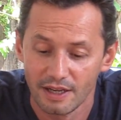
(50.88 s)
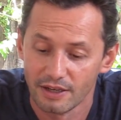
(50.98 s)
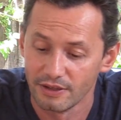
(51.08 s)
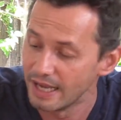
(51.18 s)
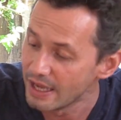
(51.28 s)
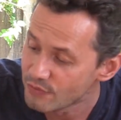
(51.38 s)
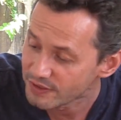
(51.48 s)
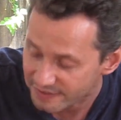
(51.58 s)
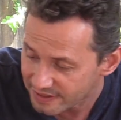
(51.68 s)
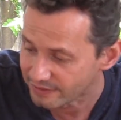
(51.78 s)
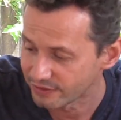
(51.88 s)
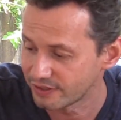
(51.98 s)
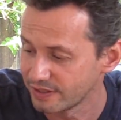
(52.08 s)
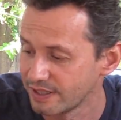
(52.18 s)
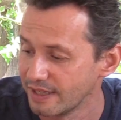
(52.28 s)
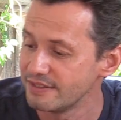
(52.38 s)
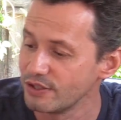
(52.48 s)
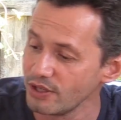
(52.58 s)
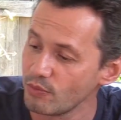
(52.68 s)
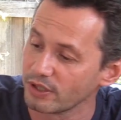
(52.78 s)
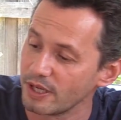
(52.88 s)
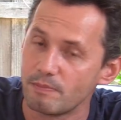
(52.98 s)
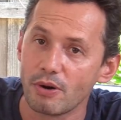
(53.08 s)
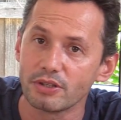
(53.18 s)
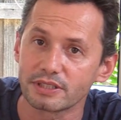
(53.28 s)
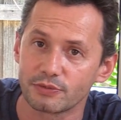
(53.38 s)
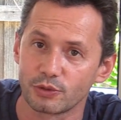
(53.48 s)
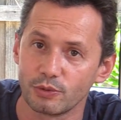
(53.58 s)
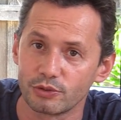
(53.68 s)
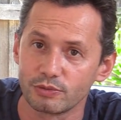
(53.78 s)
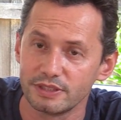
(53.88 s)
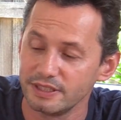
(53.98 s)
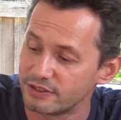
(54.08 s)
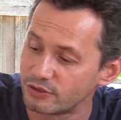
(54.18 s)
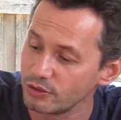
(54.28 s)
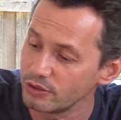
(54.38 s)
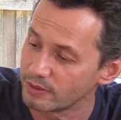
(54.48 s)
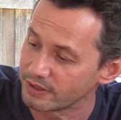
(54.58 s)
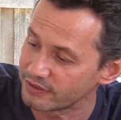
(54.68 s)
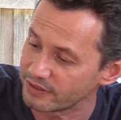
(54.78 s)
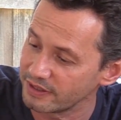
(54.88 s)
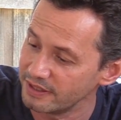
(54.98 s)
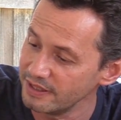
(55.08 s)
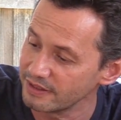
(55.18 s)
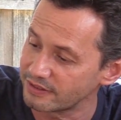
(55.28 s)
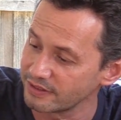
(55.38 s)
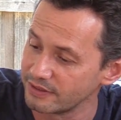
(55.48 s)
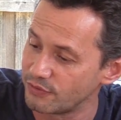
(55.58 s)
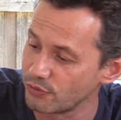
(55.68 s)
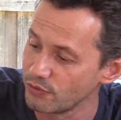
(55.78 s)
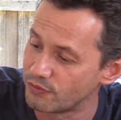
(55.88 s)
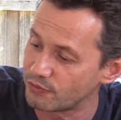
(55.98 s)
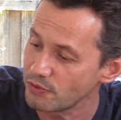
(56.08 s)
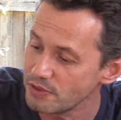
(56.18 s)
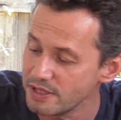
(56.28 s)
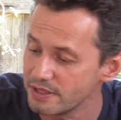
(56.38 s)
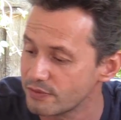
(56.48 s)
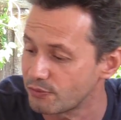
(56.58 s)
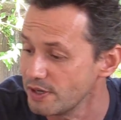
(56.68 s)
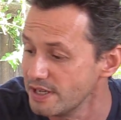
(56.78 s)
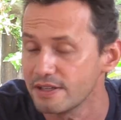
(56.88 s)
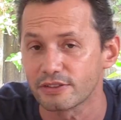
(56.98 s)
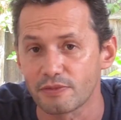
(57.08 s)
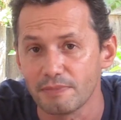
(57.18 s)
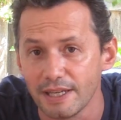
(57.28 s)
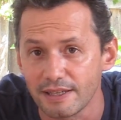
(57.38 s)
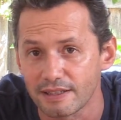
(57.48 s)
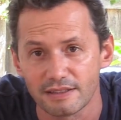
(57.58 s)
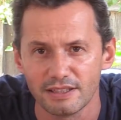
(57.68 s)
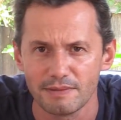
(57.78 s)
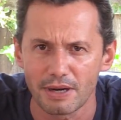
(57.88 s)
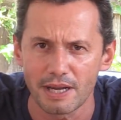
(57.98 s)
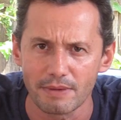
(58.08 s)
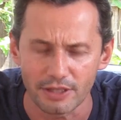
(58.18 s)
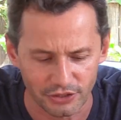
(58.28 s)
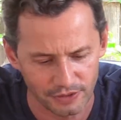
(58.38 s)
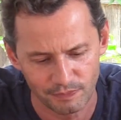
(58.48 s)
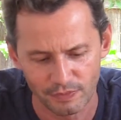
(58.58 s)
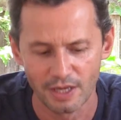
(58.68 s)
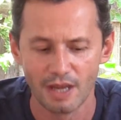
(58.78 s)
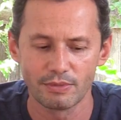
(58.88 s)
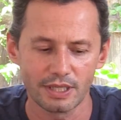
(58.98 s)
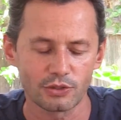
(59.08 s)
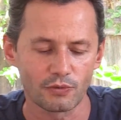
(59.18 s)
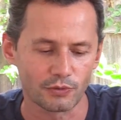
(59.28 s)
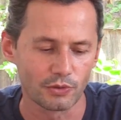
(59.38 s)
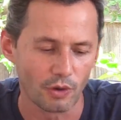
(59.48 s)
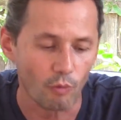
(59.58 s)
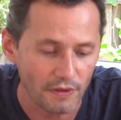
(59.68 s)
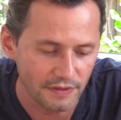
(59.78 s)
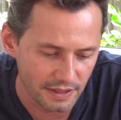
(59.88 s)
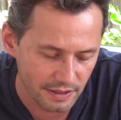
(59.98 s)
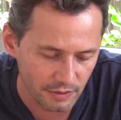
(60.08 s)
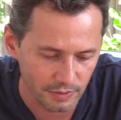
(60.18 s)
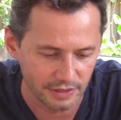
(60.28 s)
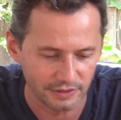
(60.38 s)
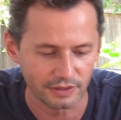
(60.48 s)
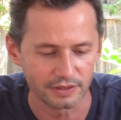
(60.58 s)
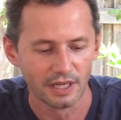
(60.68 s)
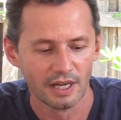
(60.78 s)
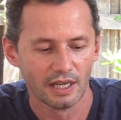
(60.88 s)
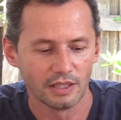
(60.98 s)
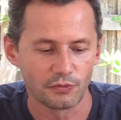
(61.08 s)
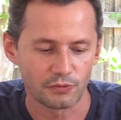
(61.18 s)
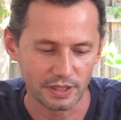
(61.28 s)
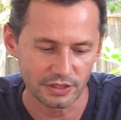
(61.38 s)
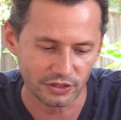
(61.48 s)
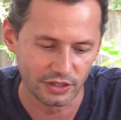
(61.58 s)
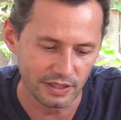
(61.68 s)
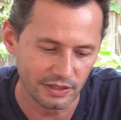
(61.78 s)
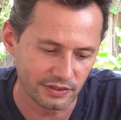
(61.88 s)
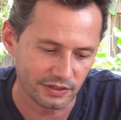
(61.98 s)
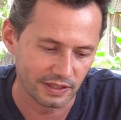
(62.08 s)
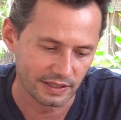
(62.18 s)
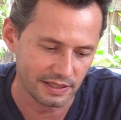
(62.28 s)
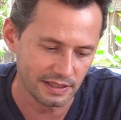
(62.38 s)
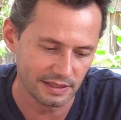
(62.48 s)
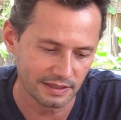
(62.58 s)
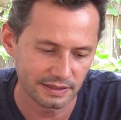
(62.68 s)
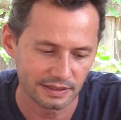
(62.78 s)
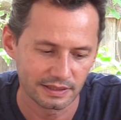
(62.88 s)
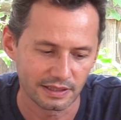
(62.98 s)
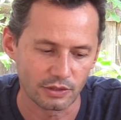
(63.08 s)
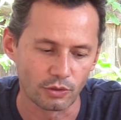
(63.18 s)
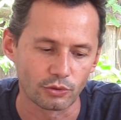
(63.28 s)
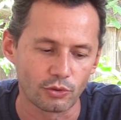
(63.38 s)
ever since. And the only one I bought afterwards were these two ones that are here. So through 3 years of making, I didn't buy much. But let's go through what they are really. So in French, these here are called the